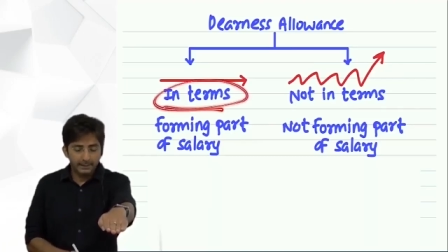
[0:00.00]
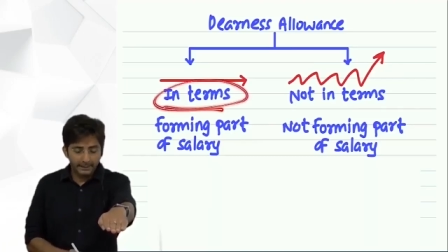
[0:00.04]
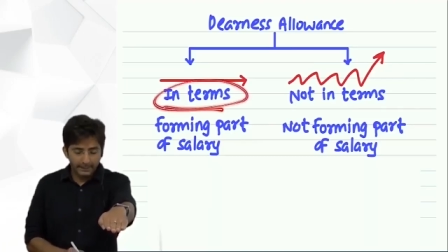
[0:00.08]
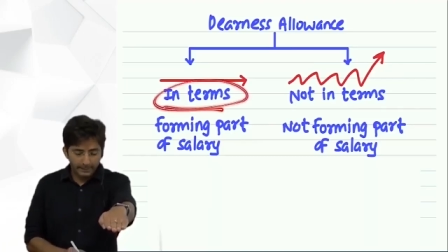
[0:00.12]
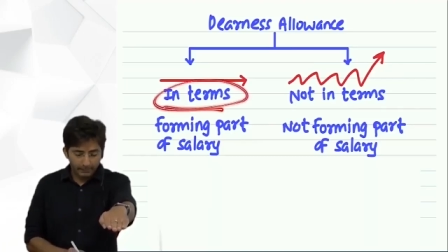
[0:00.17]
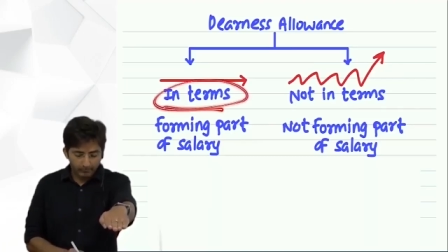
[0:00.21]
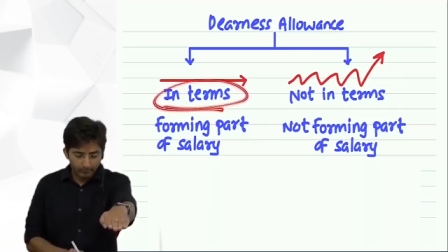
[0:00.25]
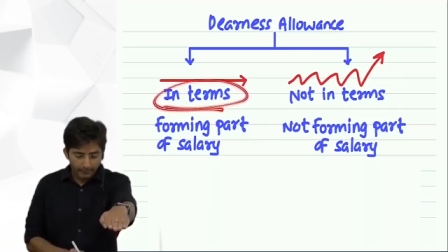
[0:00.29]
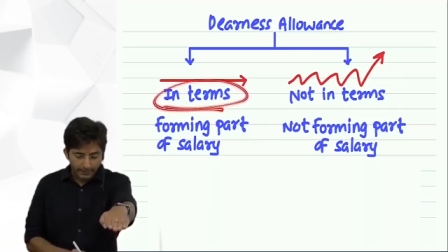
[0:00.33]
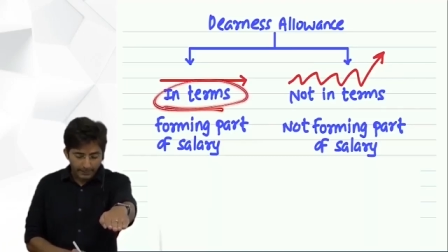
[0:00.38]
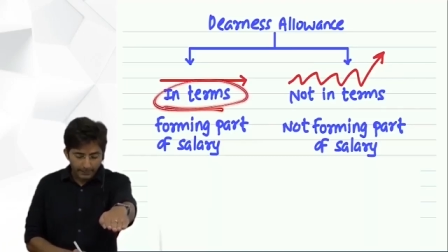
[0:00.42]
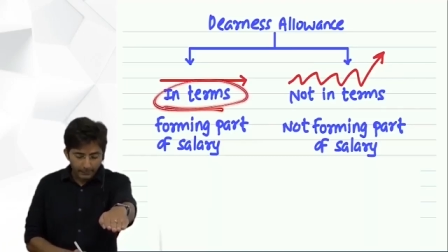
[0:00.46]

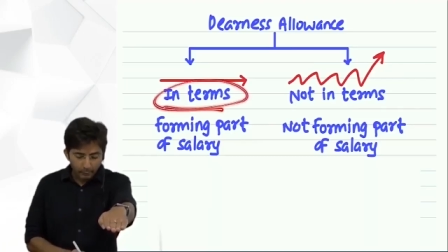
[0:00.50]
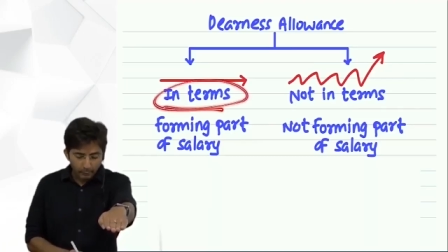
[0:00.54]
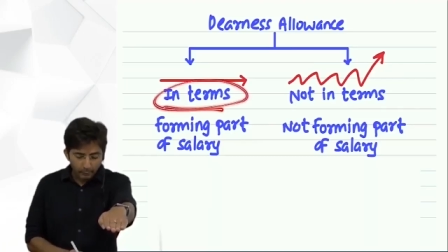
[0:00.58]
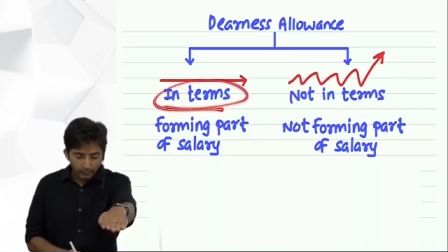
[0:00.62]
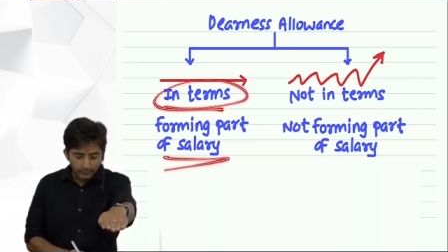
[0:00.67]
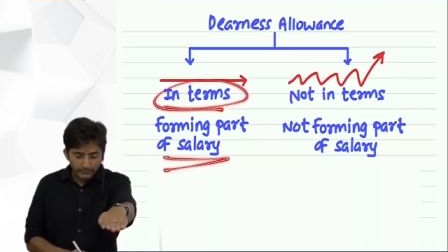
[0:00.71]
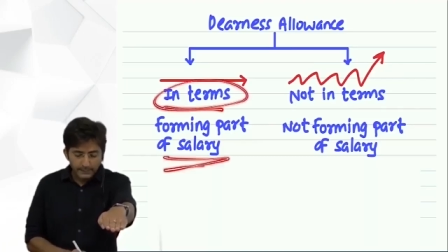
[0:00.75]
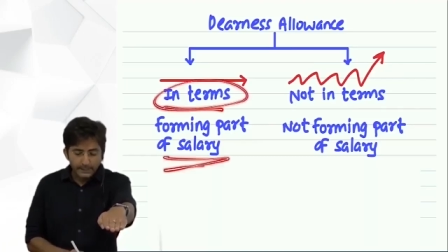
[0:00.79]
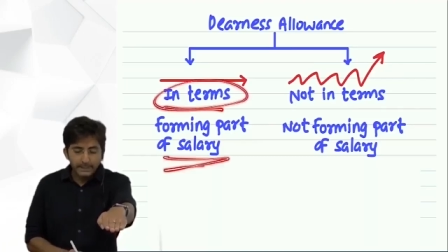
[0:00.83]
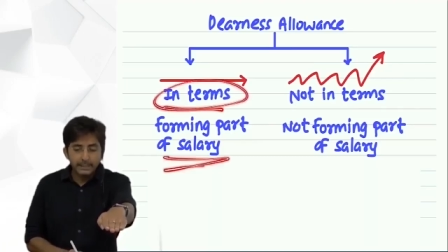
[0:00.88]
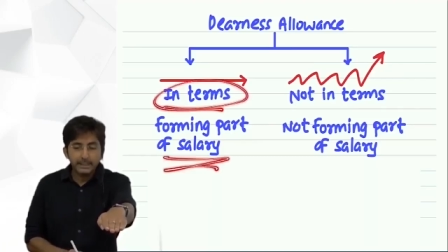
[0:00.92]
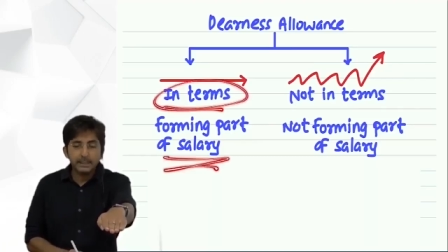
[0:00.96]
And why do you
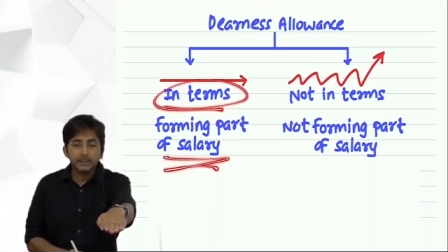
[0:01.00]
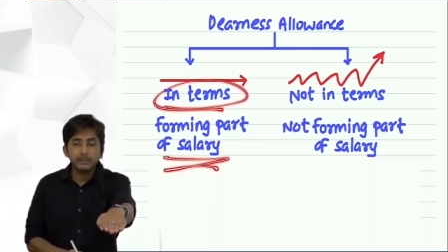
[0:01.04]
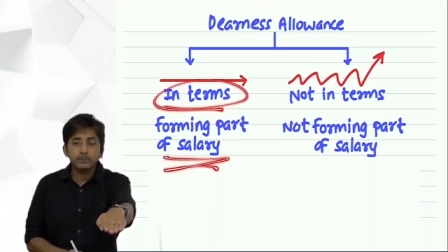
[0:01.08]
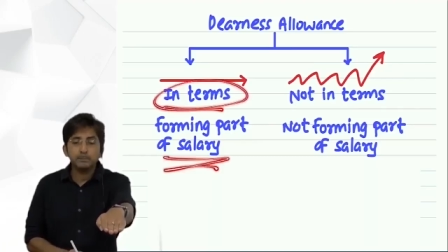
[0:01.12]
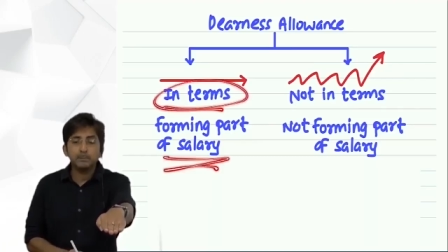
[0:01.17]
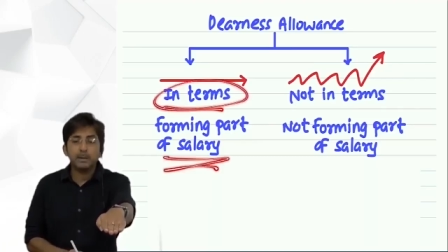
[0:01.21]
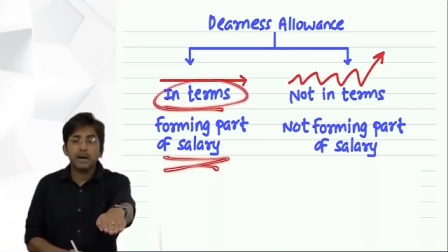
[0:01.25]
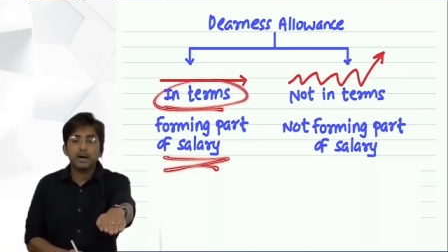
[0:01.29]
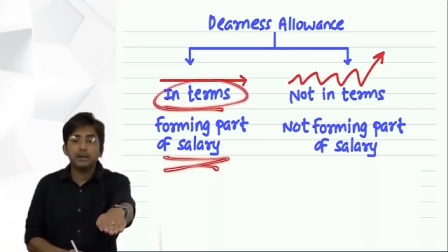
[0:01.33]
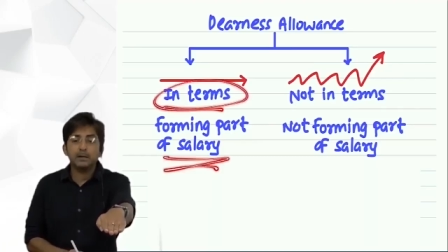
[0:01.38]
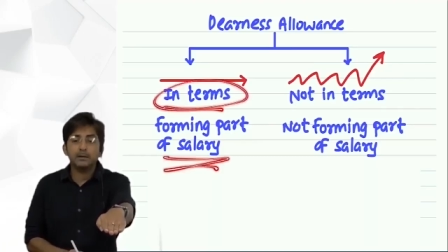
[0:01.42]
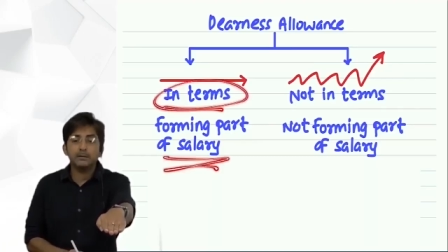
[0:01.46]
say it is
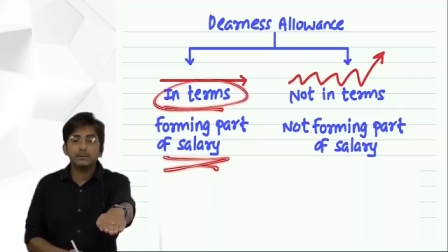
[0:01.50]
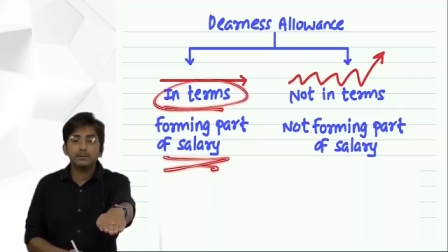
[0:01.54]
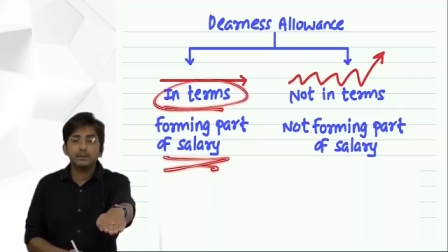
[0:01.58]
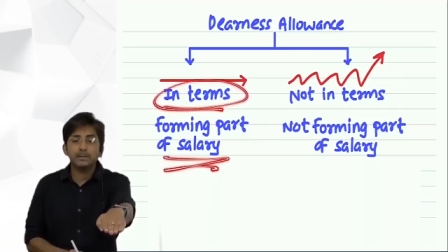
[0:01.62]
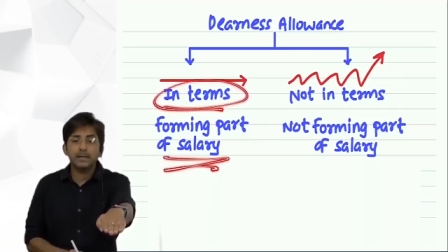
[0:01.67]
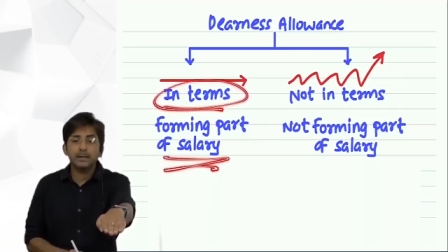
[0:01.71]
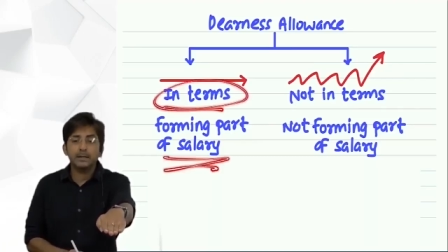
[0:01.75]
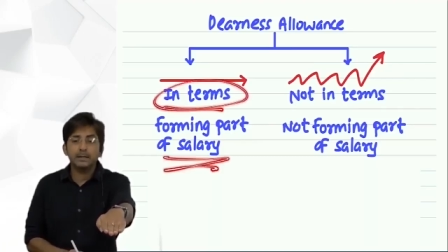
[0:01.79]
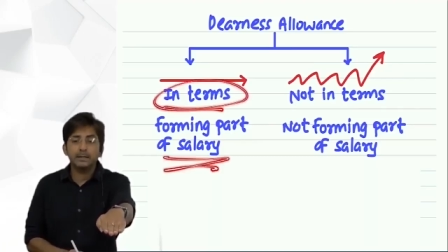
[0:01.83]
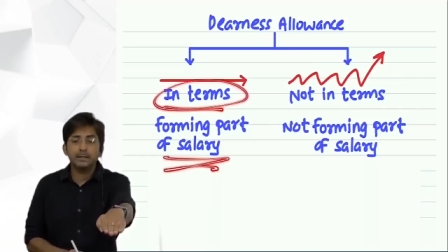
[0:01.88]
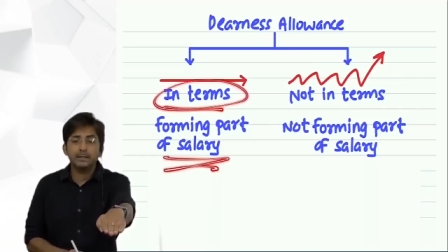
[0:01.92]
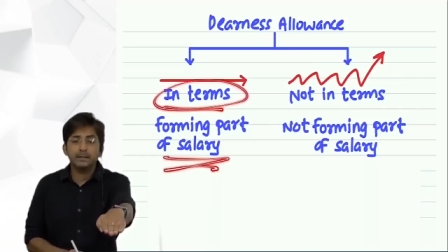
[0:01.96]
part of
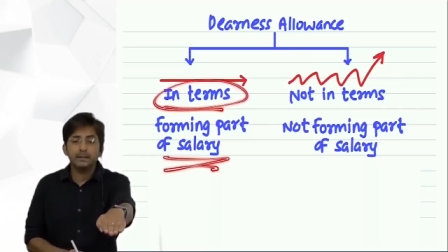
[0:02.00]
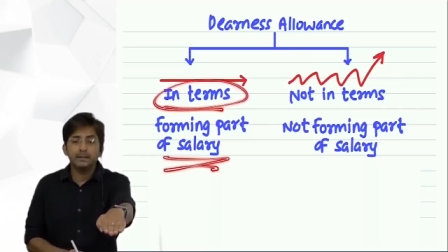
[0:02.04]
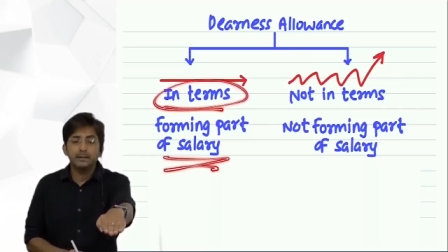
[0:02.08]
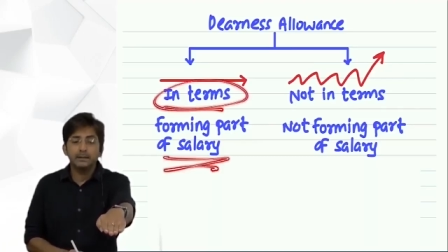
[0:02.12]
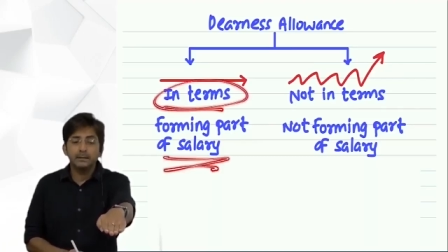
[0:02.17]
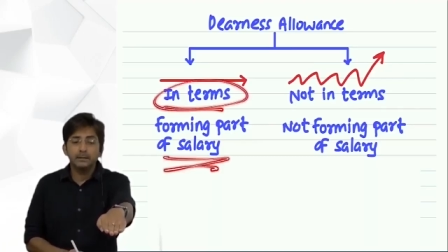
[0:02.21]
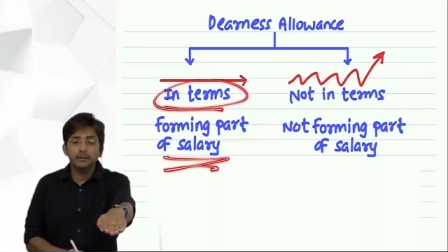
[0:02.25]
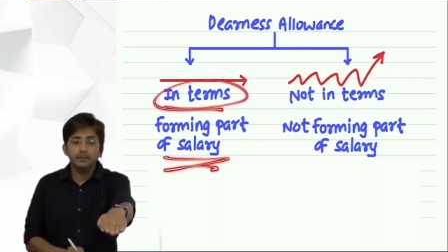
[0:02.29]
salary?